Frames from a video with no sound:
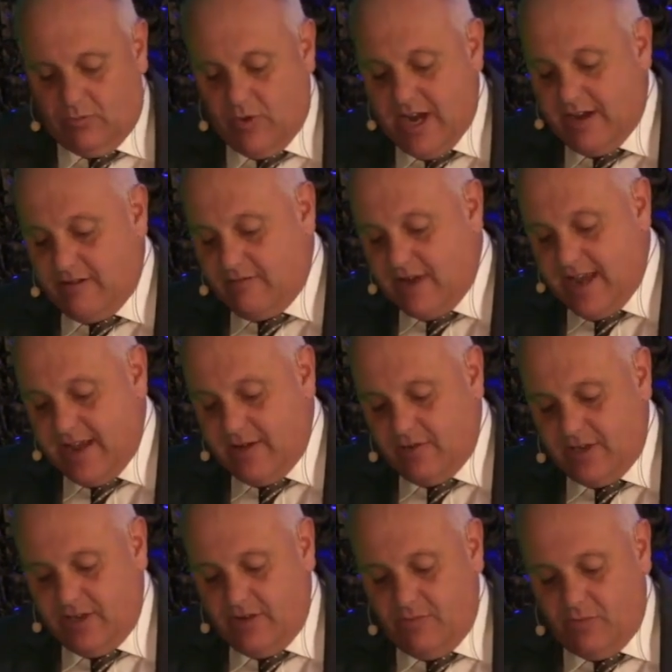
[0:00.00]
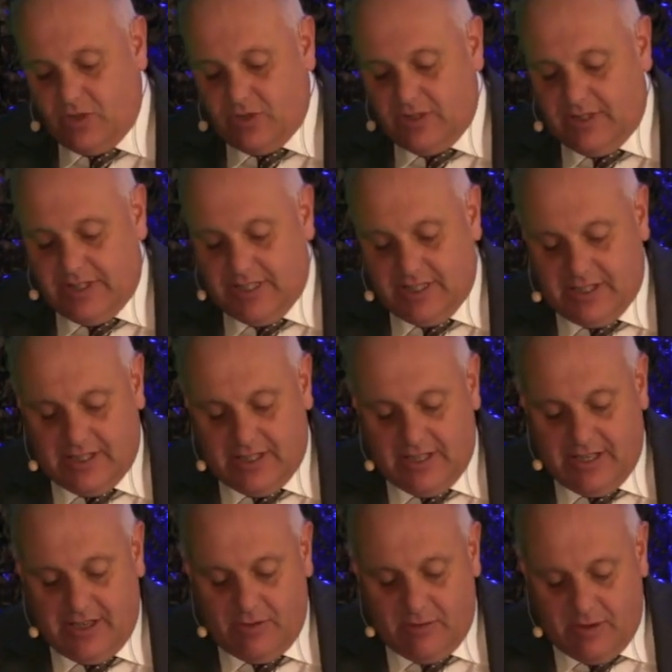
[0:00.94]
Where or how do you model this in
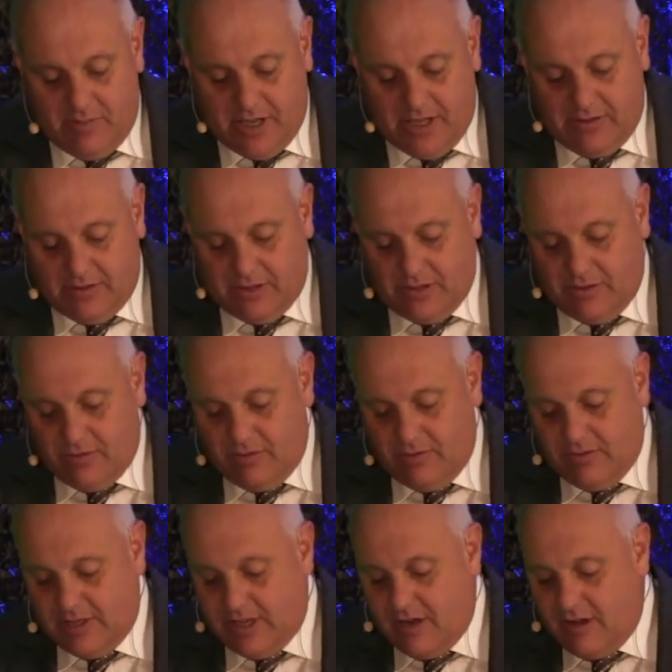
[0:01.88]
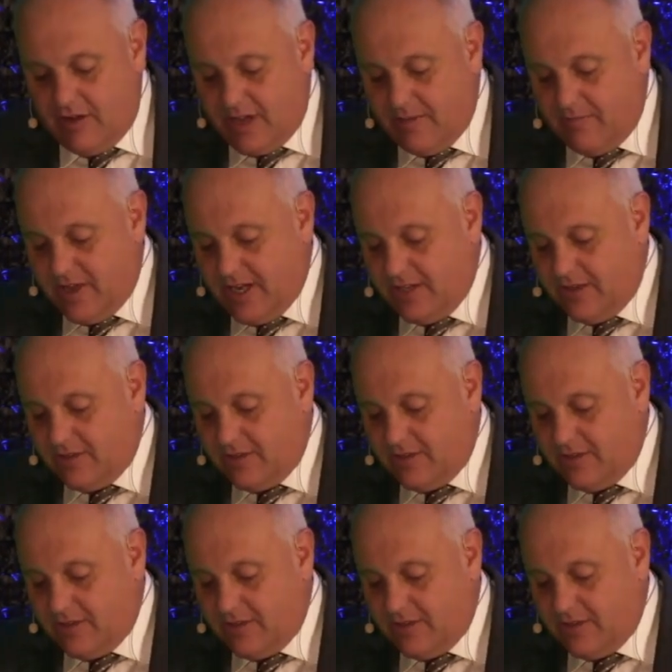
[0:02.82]
a UML tool, an Archimate